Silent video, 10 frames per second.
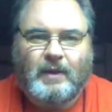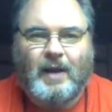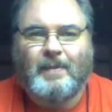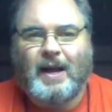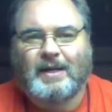
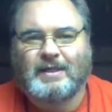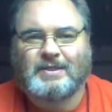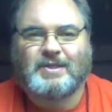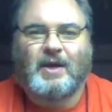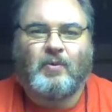I'm not going
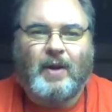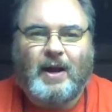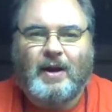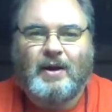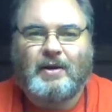to say
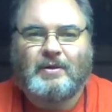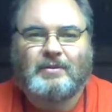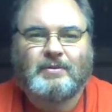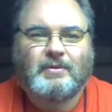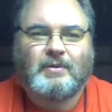
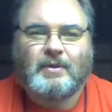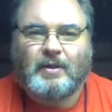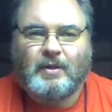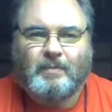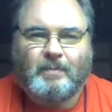where,
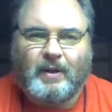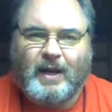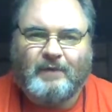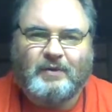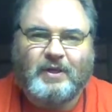
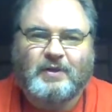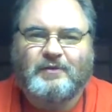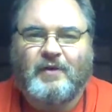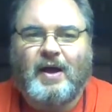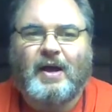but
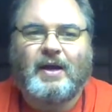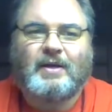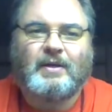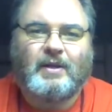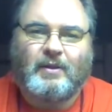everything's
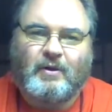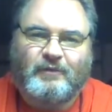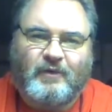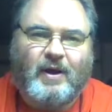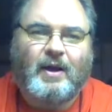fine and they're
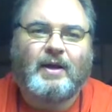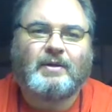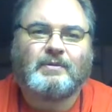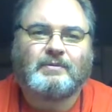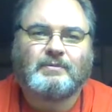
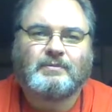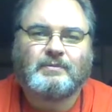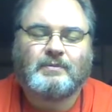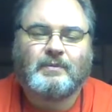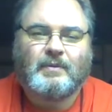fine.
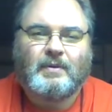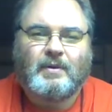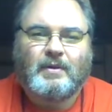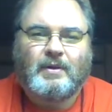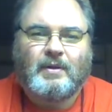
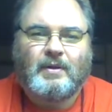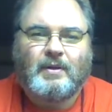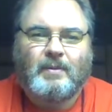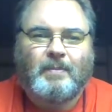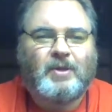
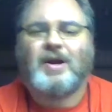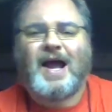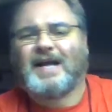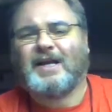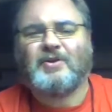But you're
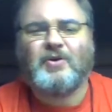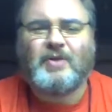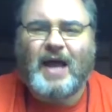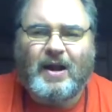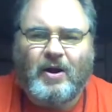not going to
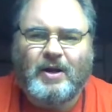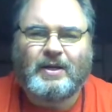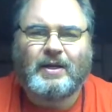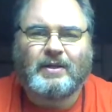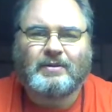do that, are
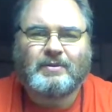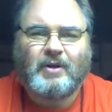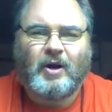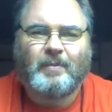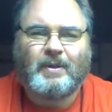you,
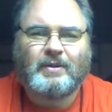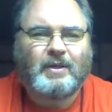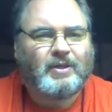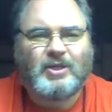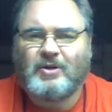Herman?
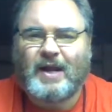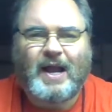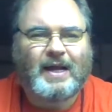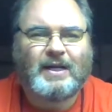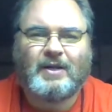You're
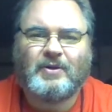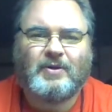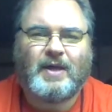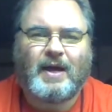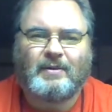not going to
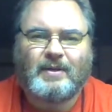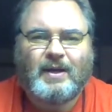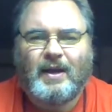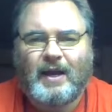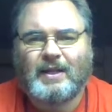do that.
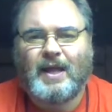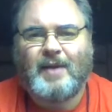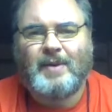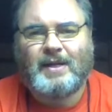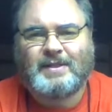And
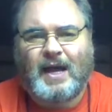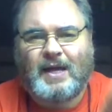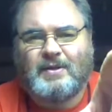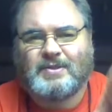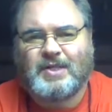let me
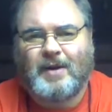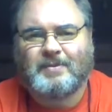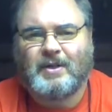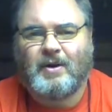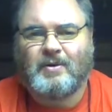tell you
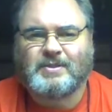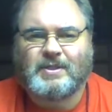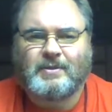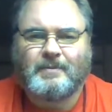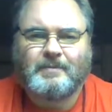something,
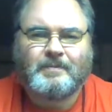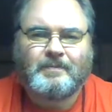Hosey.